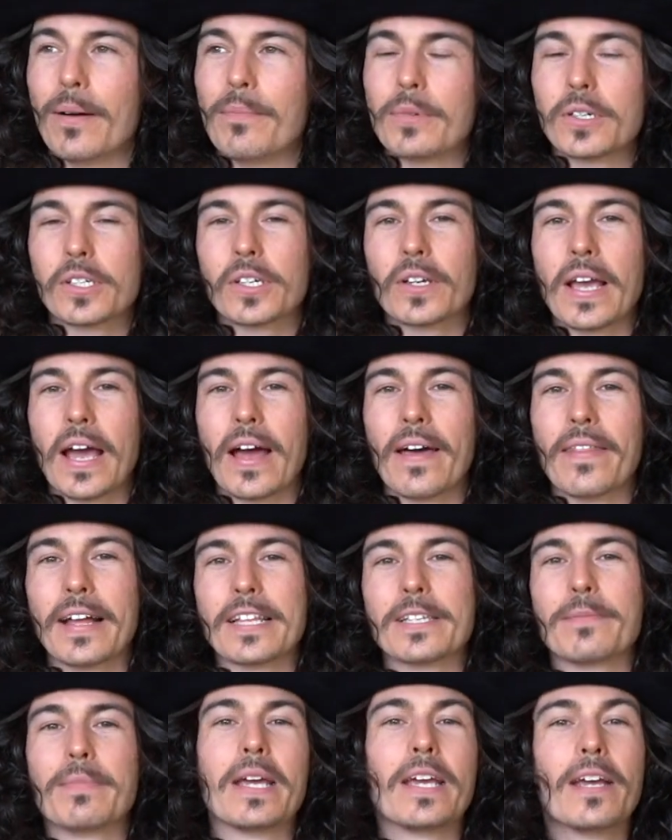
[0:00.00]
So yeah,
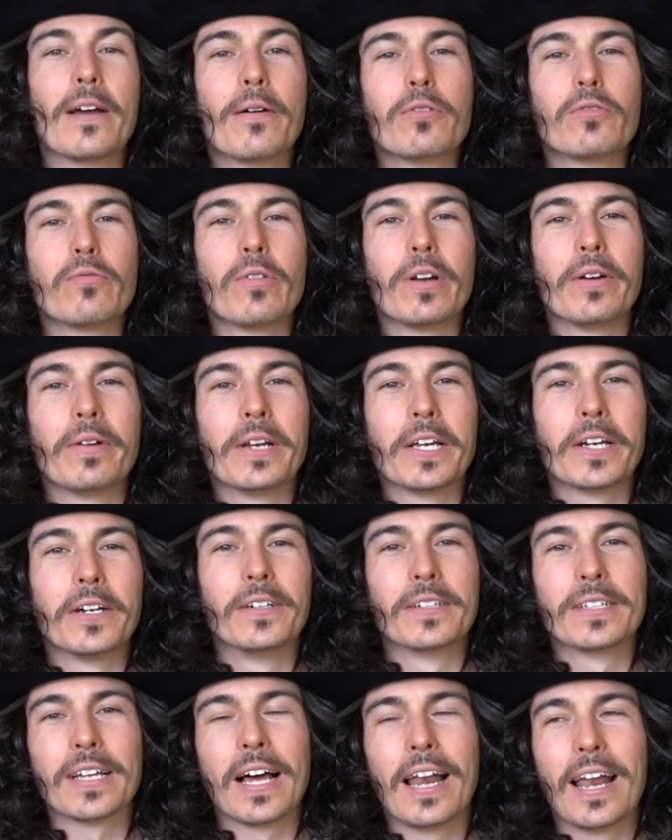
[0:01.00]
that's me. It was really, really
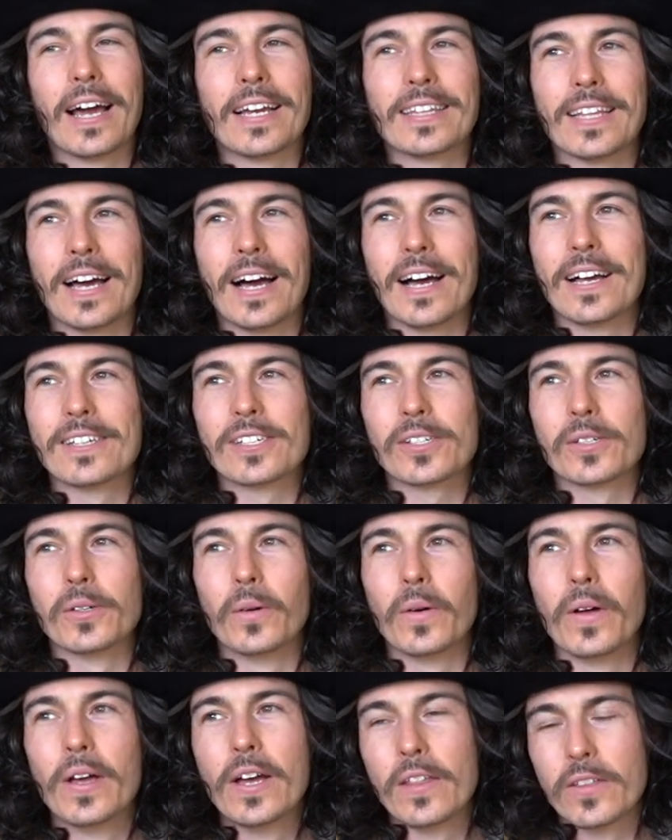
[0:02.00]
good. I like that.
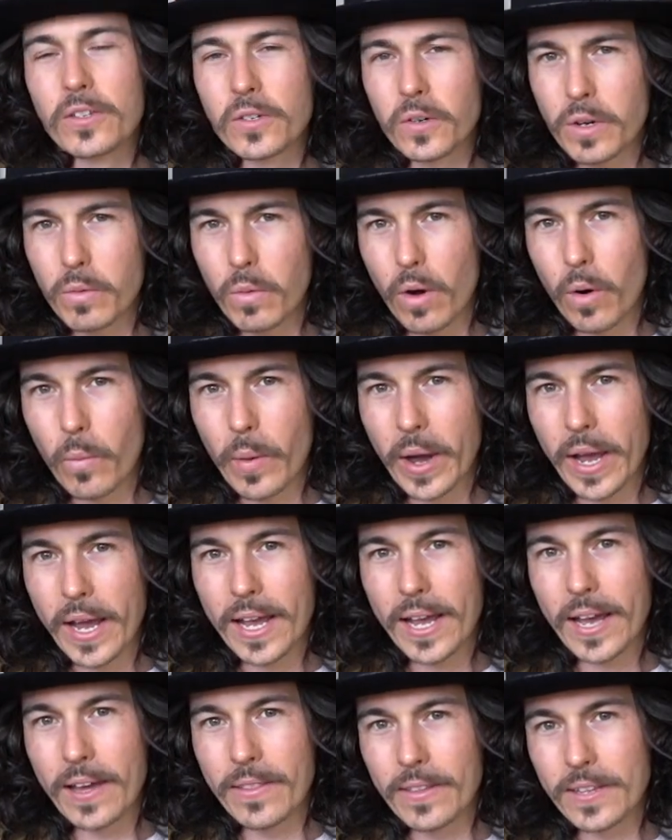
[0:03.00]
So there's only one
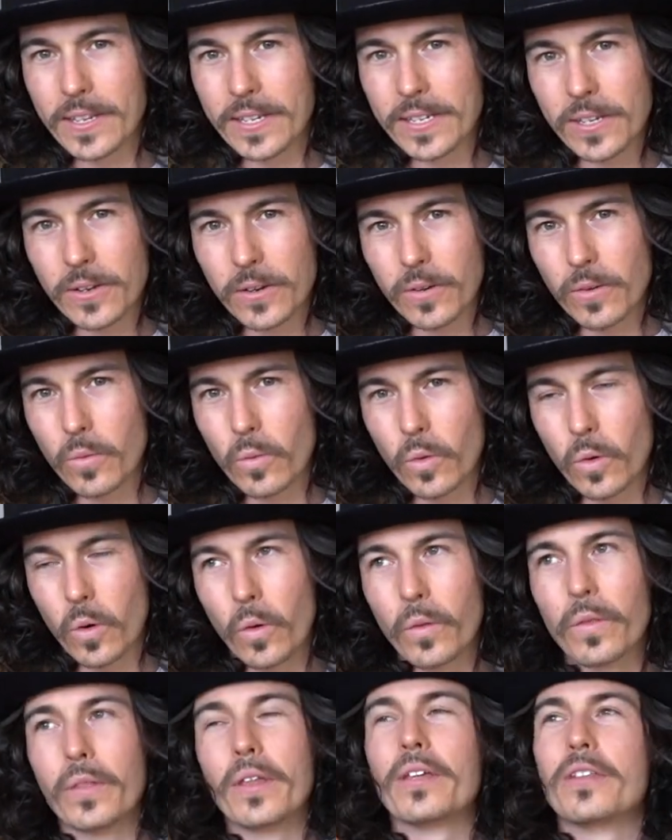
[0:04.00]
way, and there's
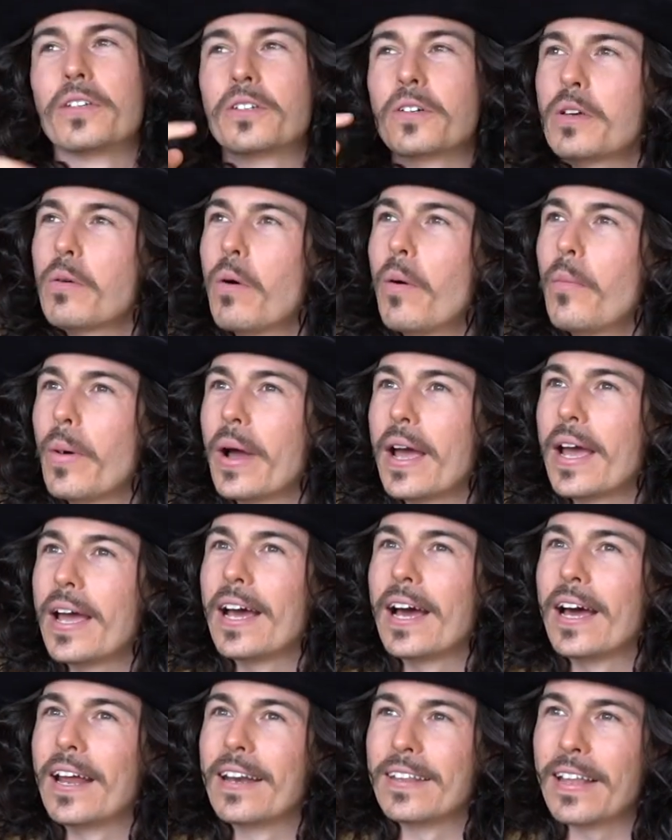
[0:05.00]
only one
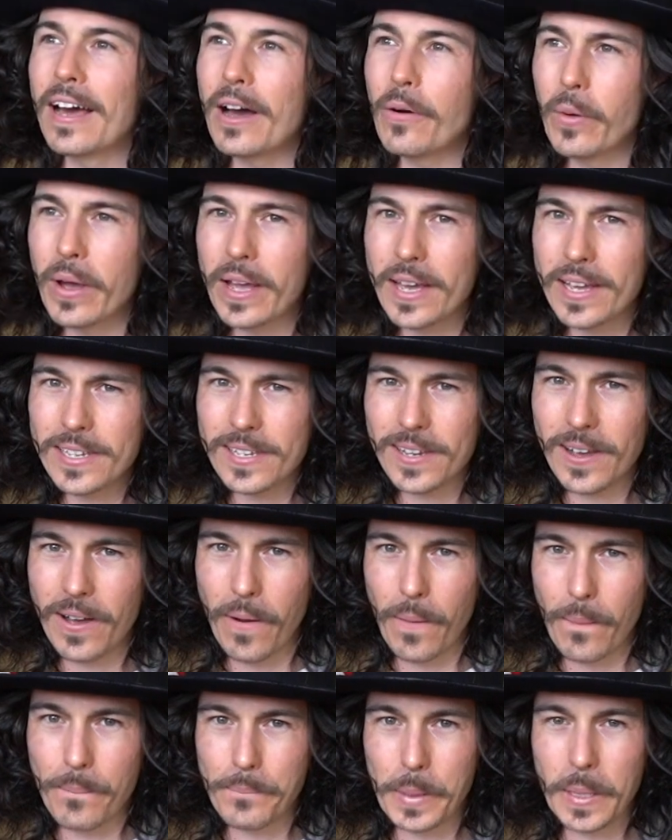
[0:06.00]
way, and that way is
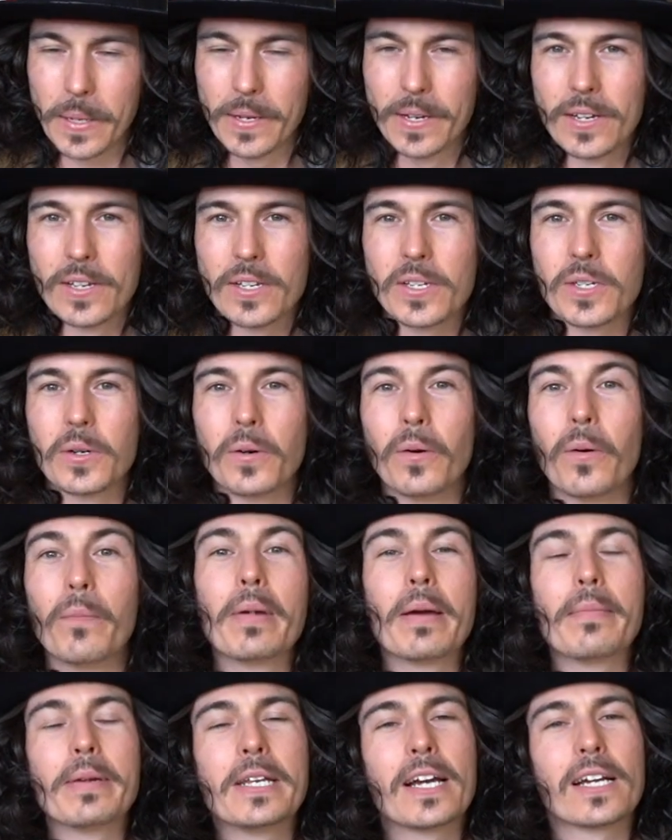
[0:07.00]
up. So
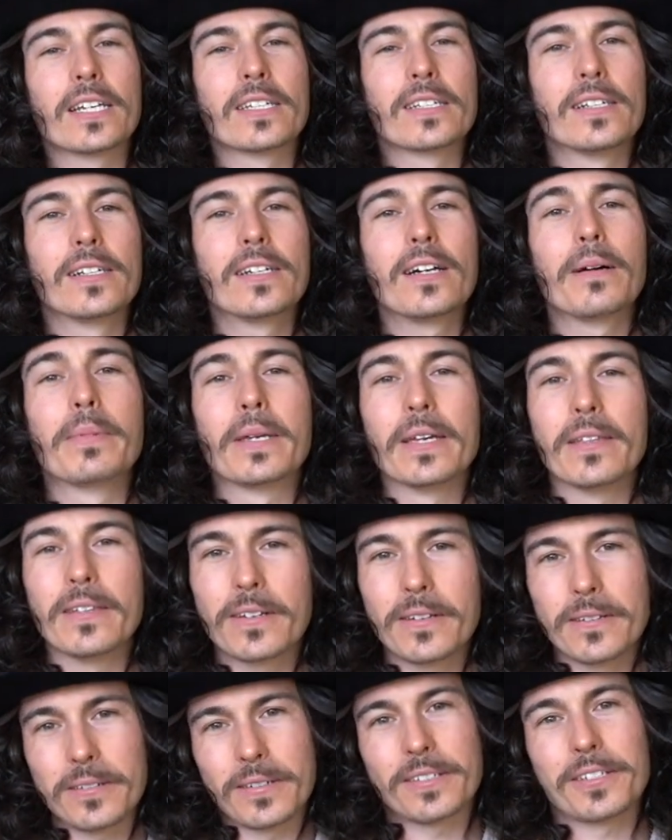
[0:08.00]
maybe next year I'll be in
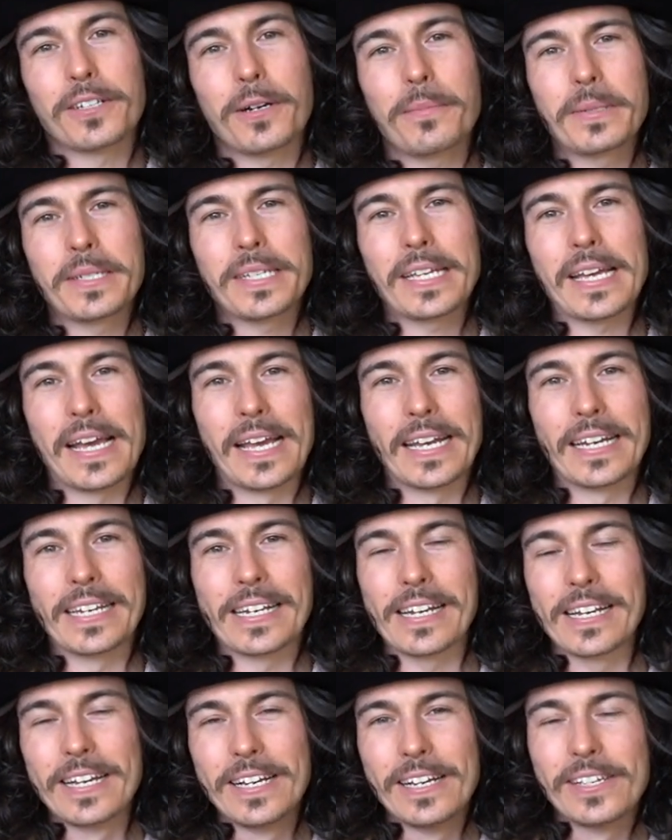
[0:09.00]
the top
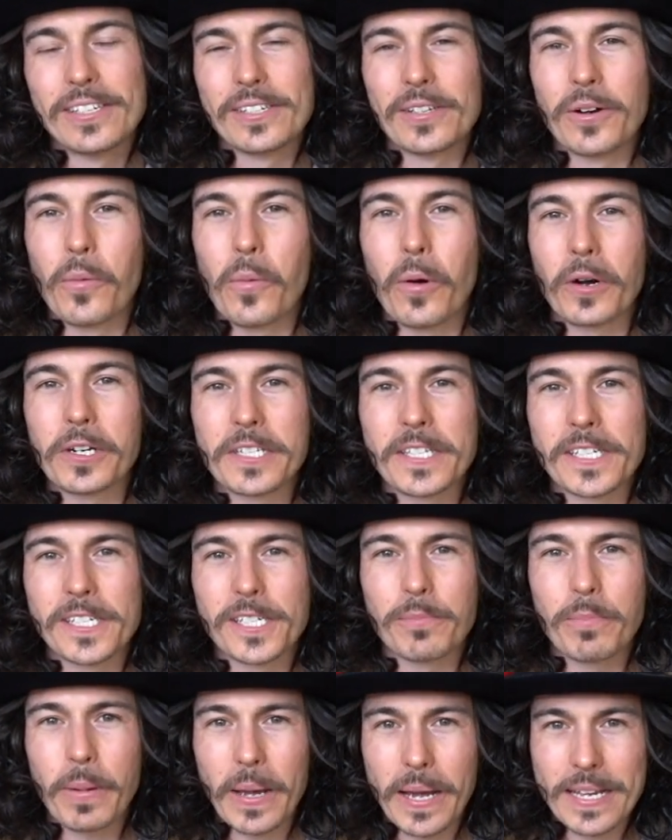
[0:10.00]
10. So watch this
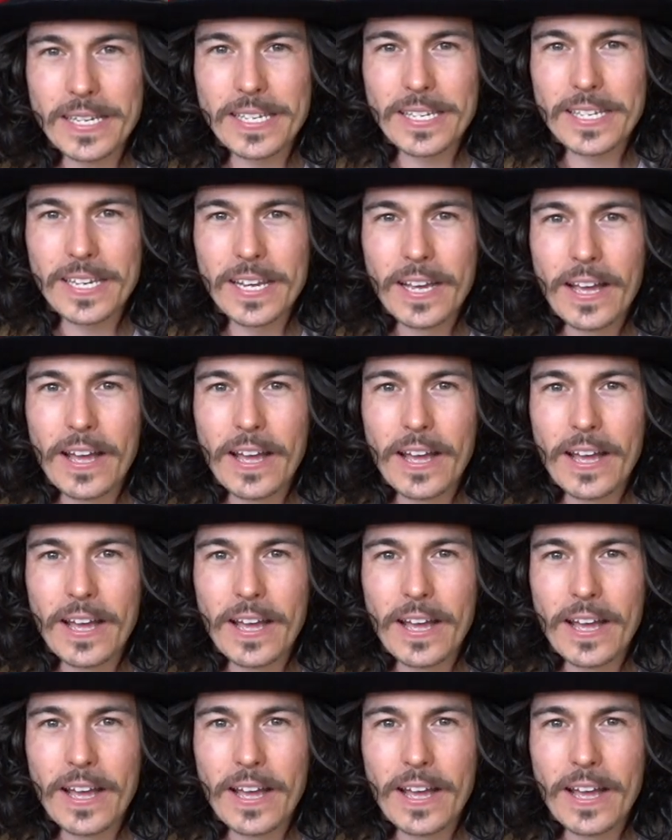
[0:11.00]
space.